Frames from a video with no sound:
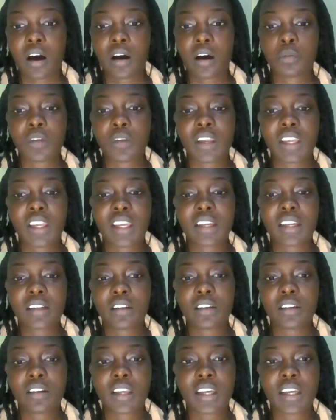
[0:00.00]
Are
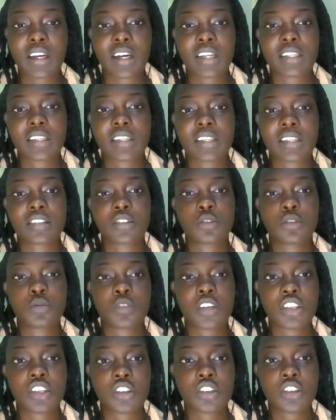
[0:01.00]
we looking at a
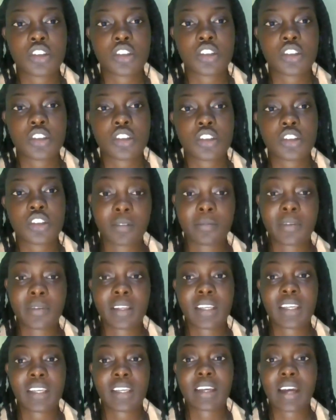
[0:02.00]
situation whereby we'll
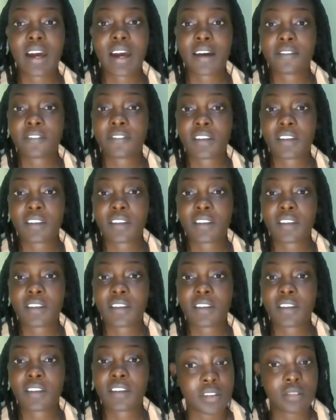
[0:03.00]
be having
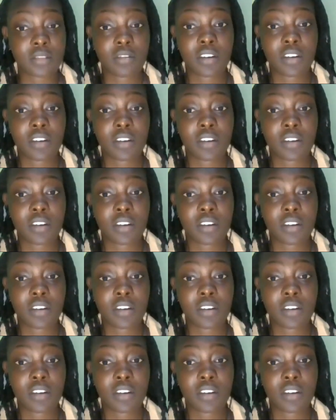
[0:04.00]
issues